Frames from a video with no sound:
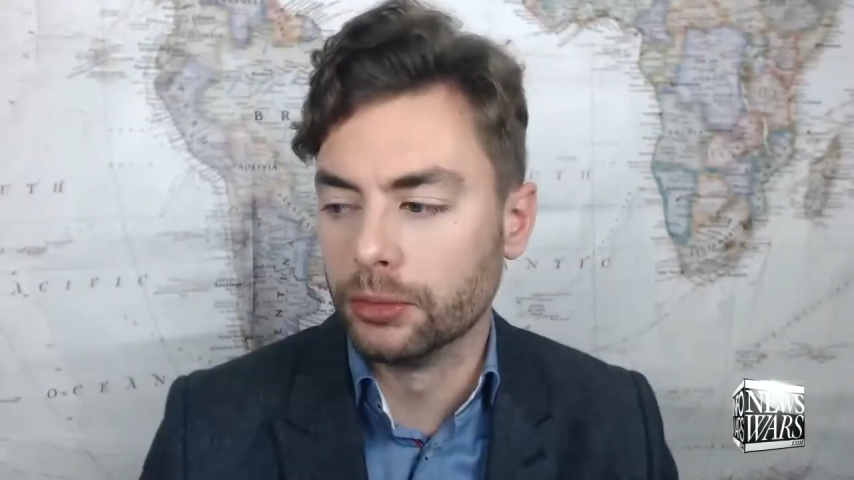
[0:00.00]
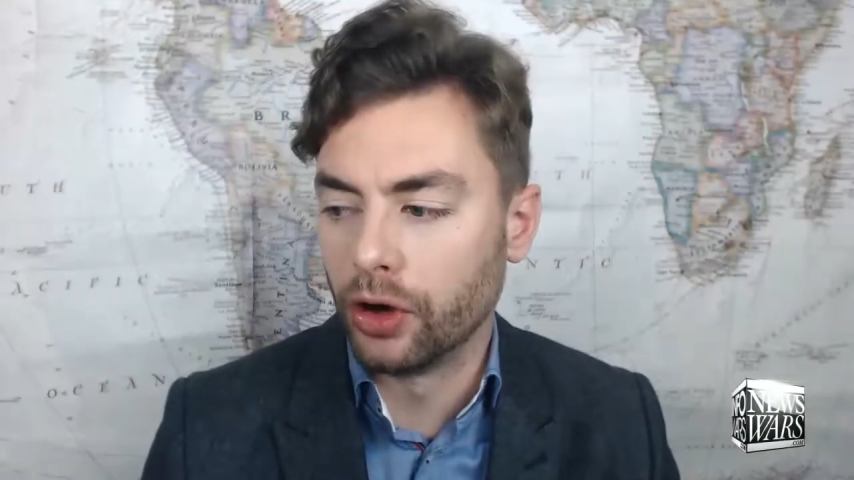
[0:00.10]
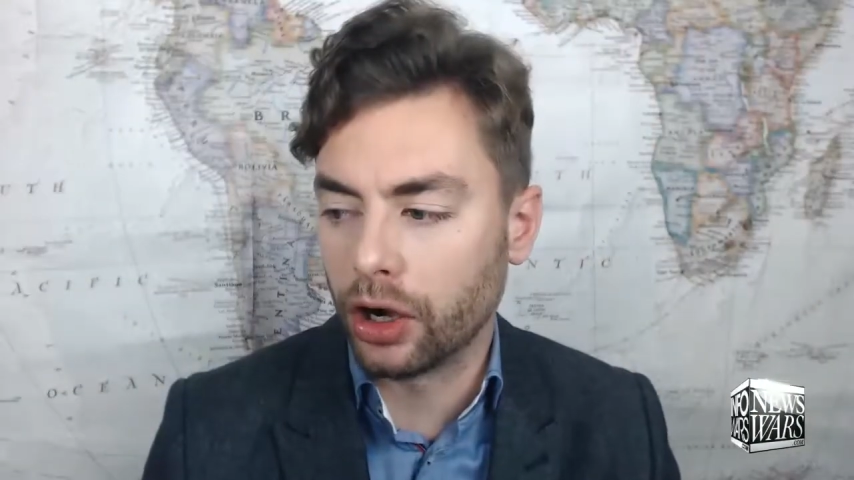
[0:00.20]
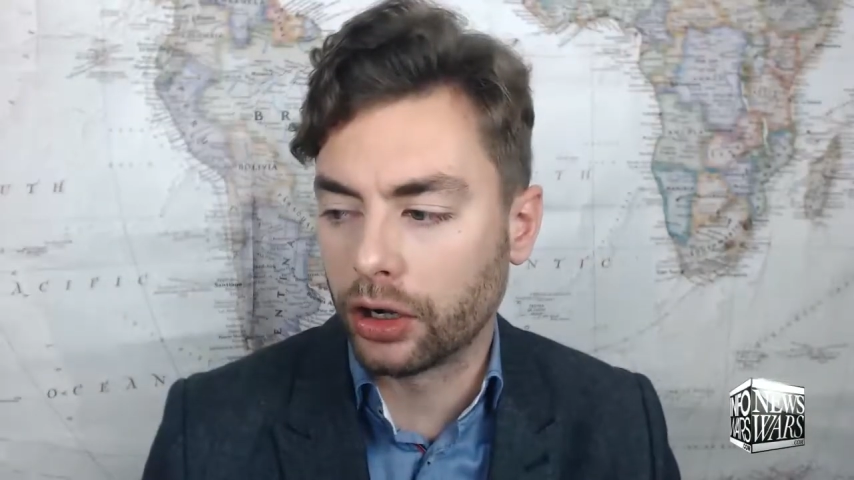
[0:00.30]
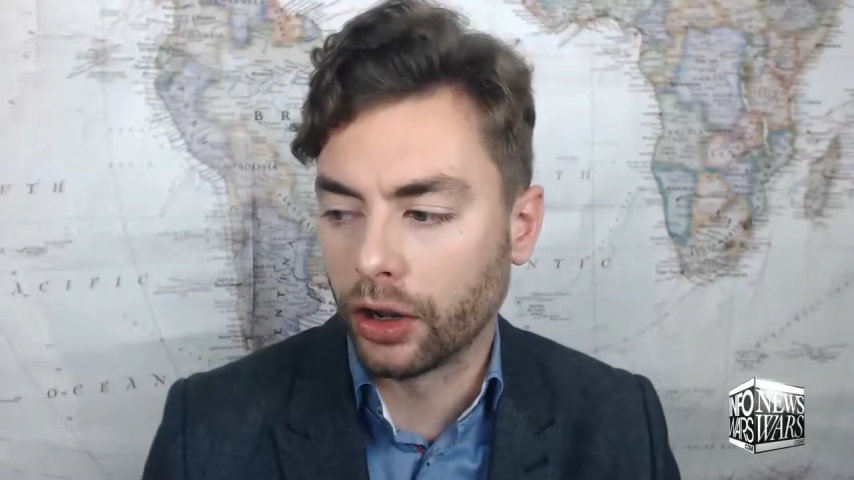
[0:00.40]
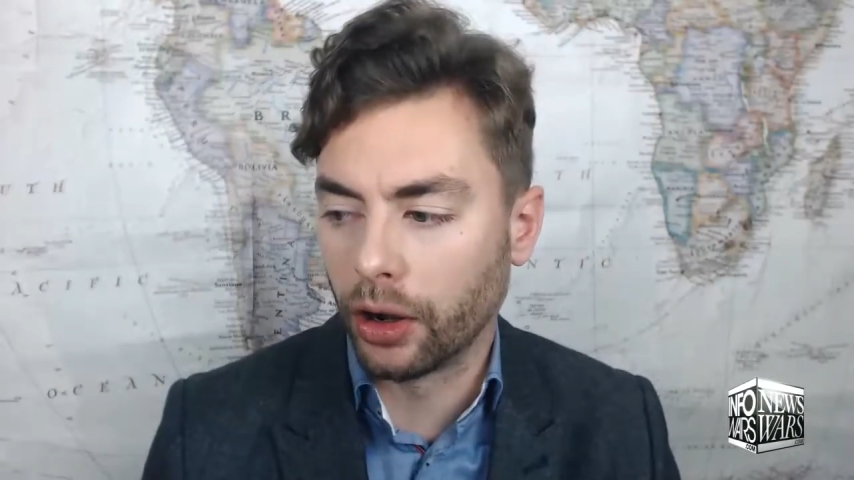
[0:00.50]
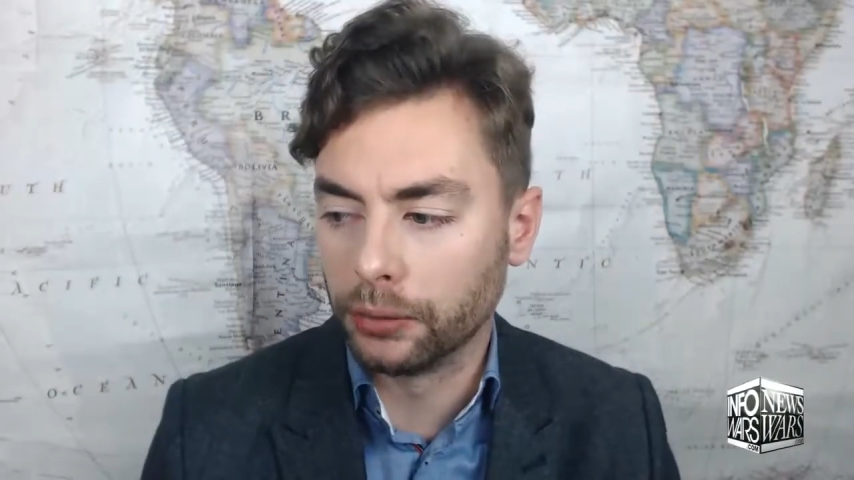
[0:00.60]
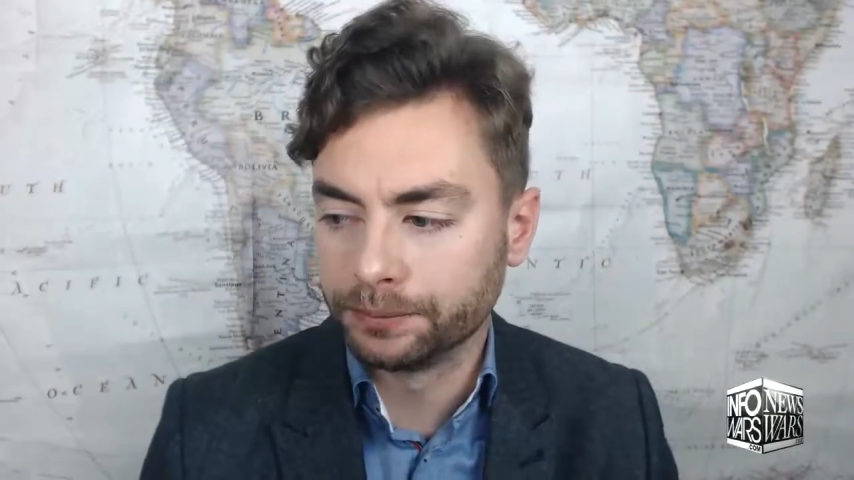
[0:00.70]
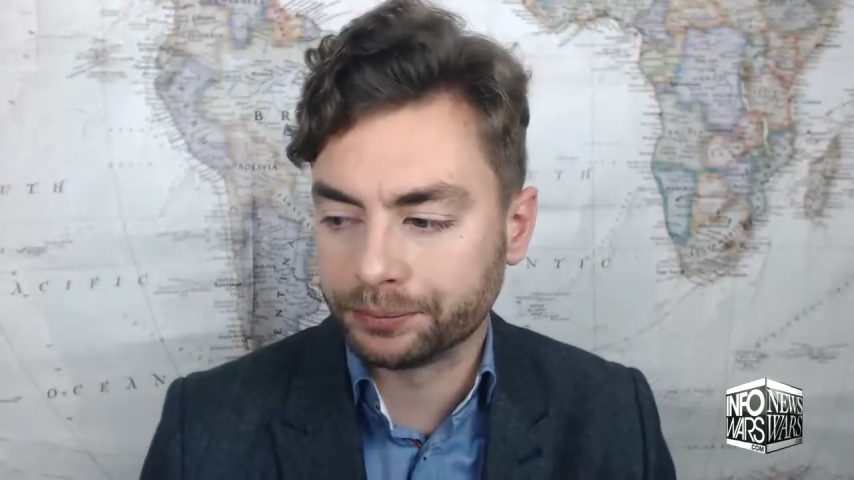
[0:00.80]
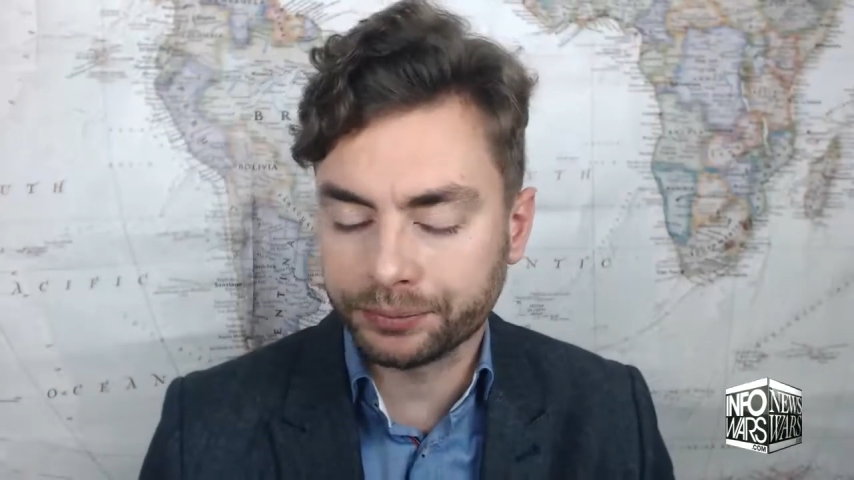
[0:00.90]
to
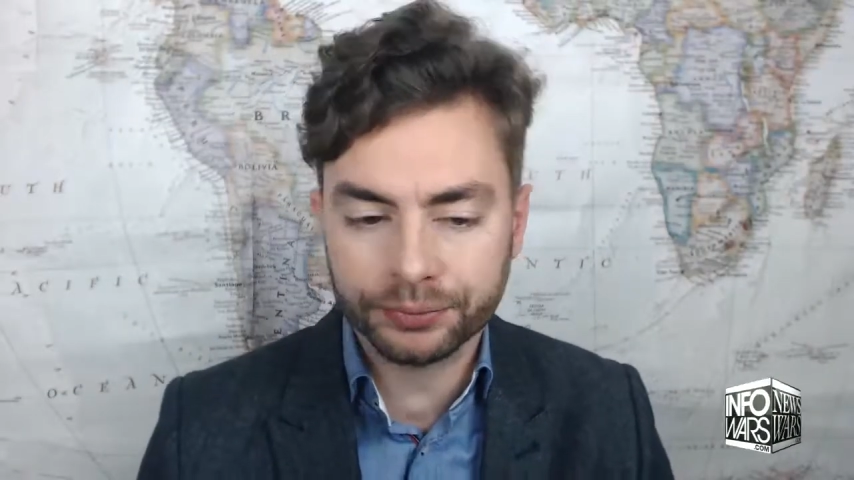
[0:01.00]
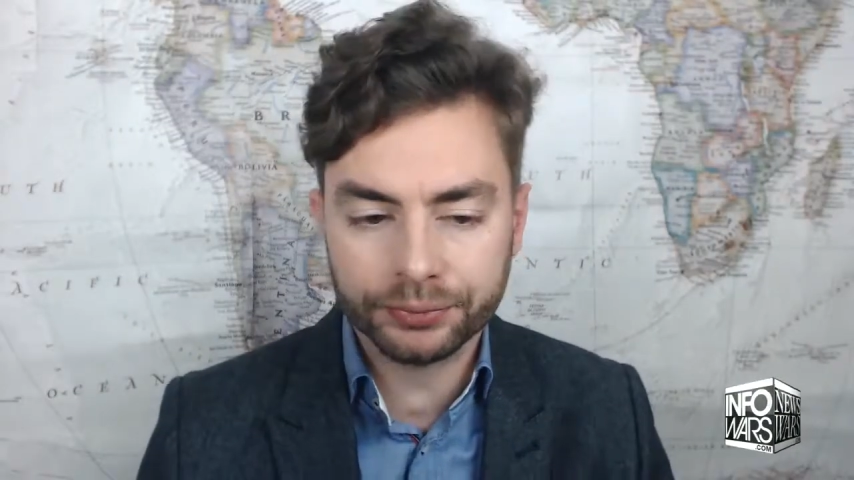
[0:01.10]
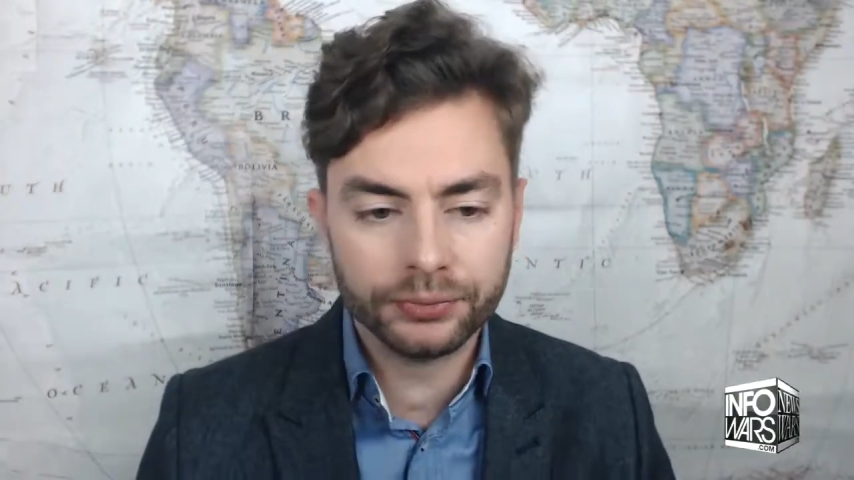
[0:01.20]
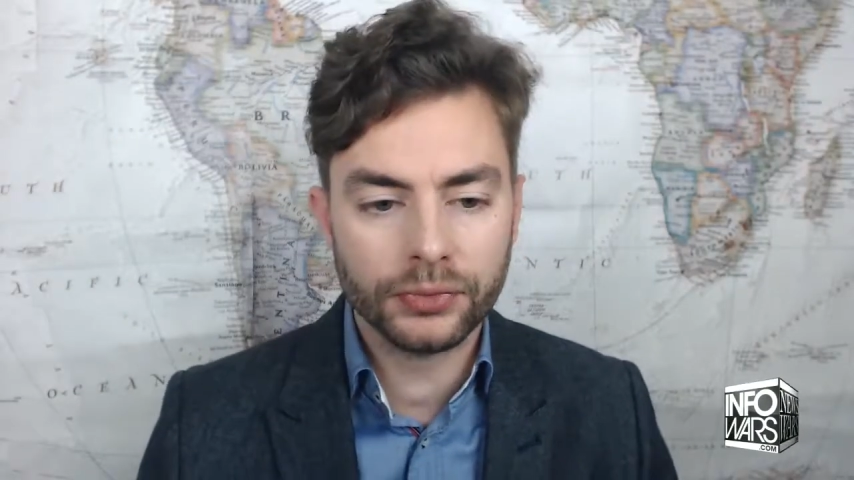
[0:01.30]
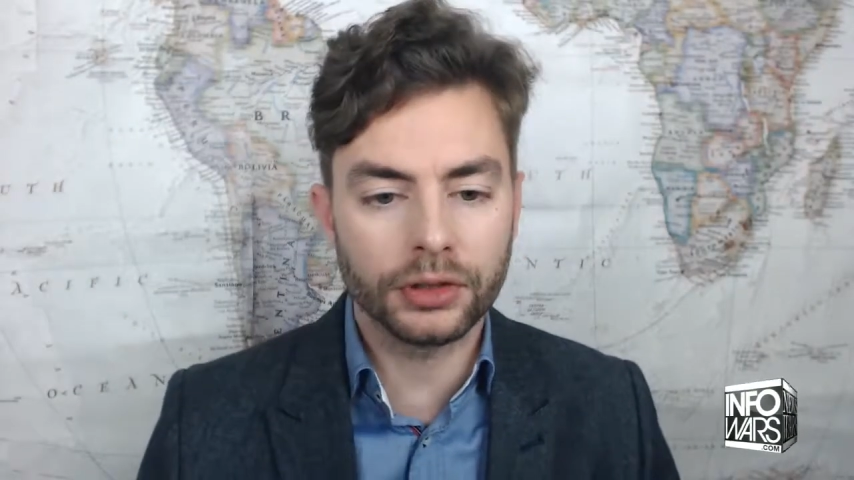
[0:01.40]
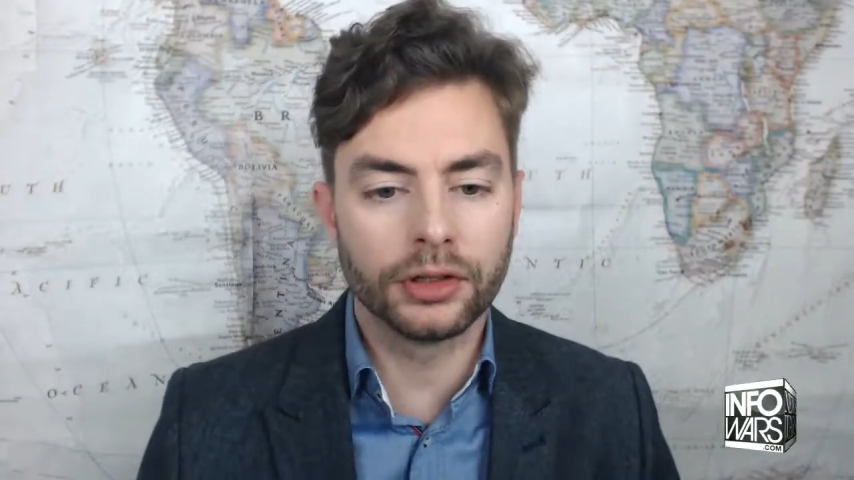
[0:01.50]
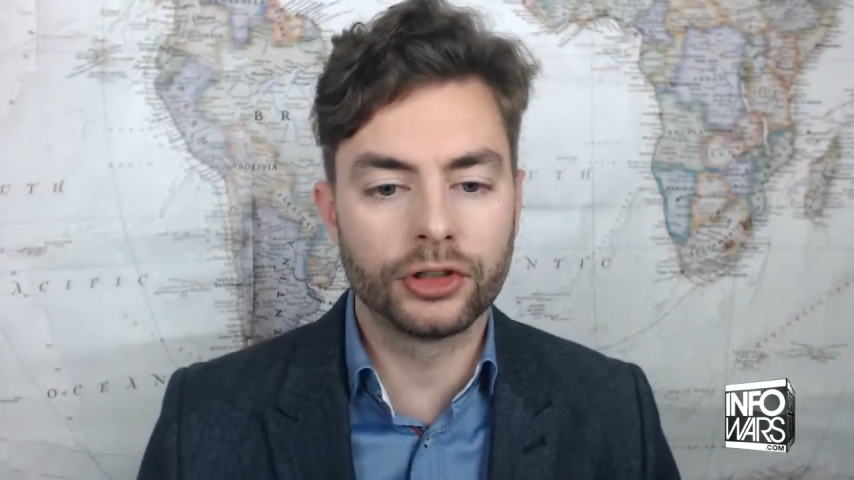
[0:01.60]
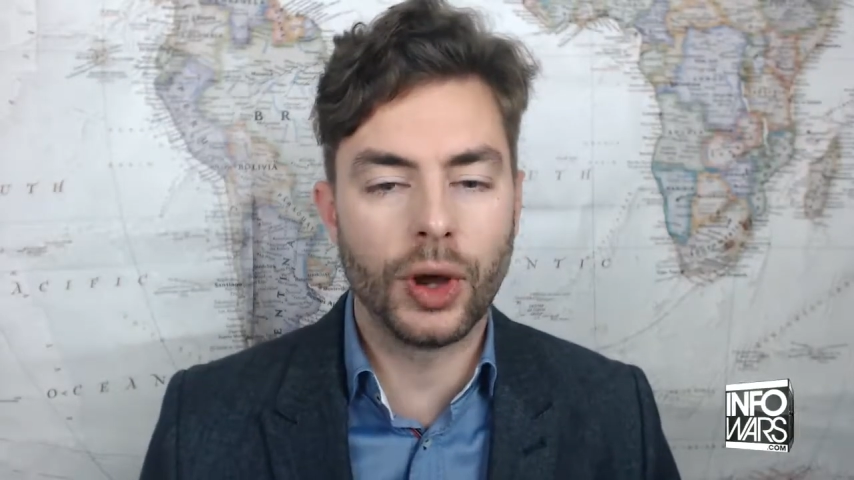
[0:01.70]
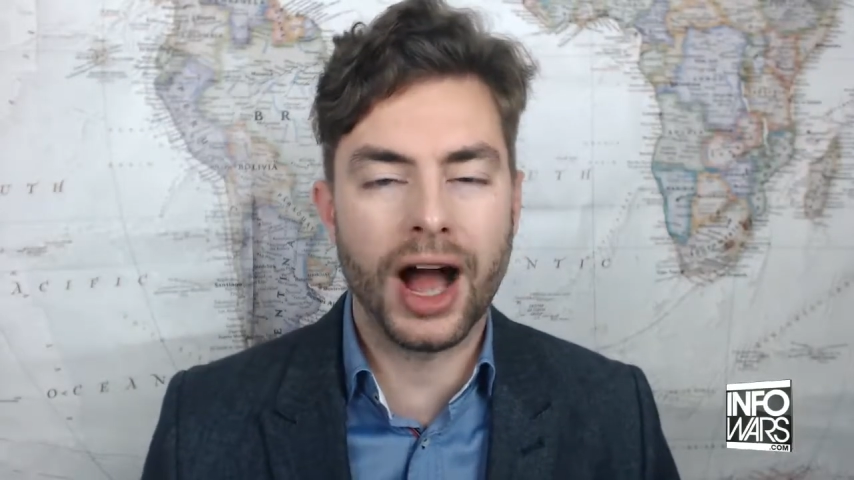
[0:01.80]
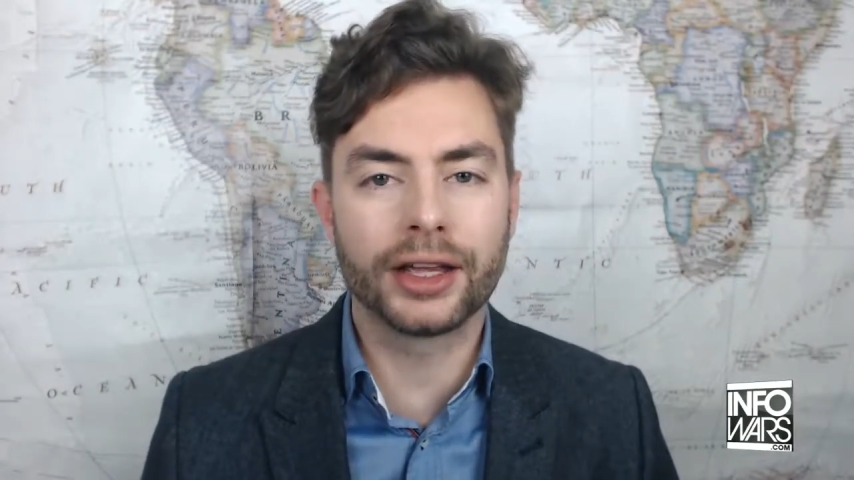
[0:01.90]
Morocco
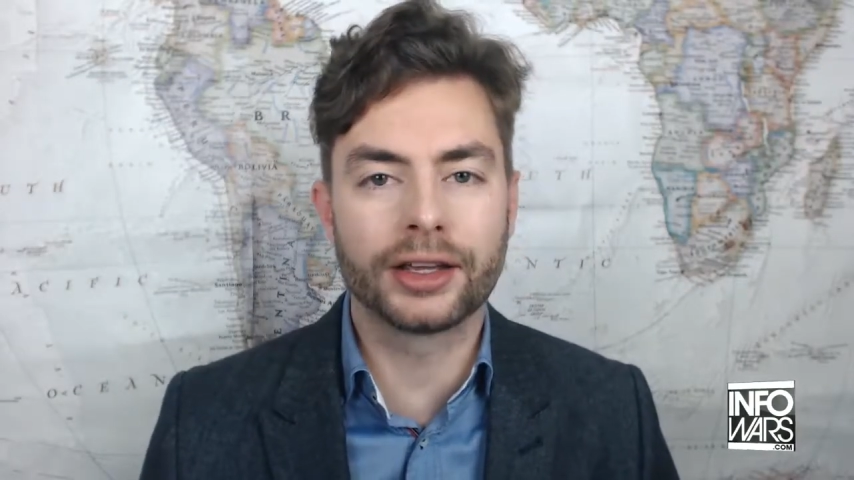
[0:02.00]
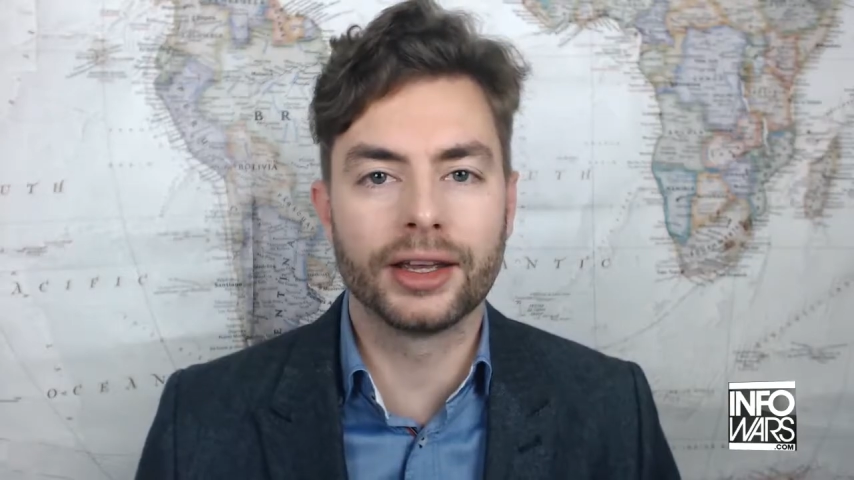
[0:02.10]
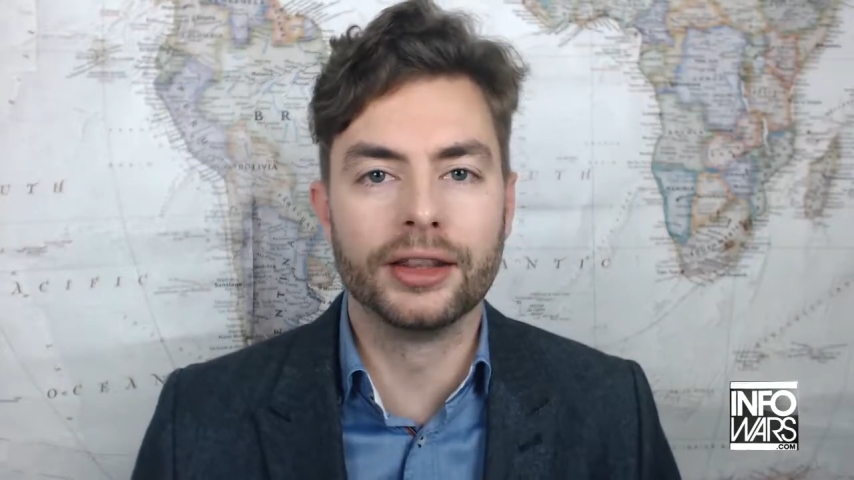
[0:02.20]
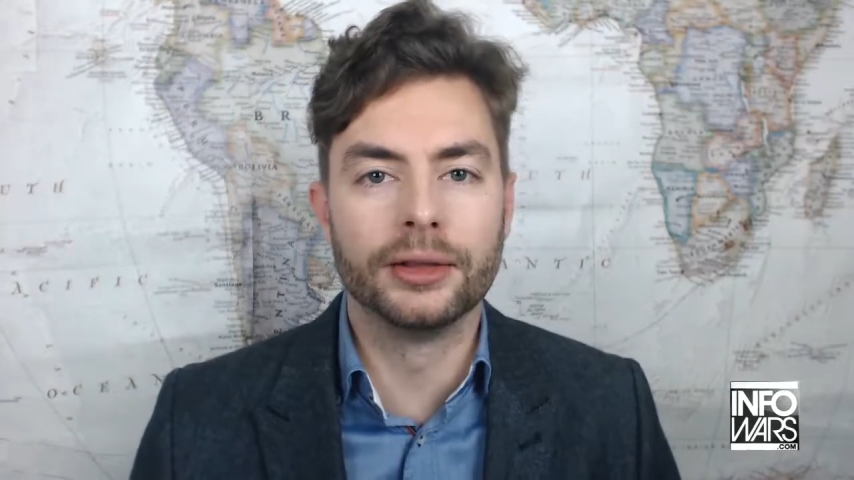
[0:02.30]
to hike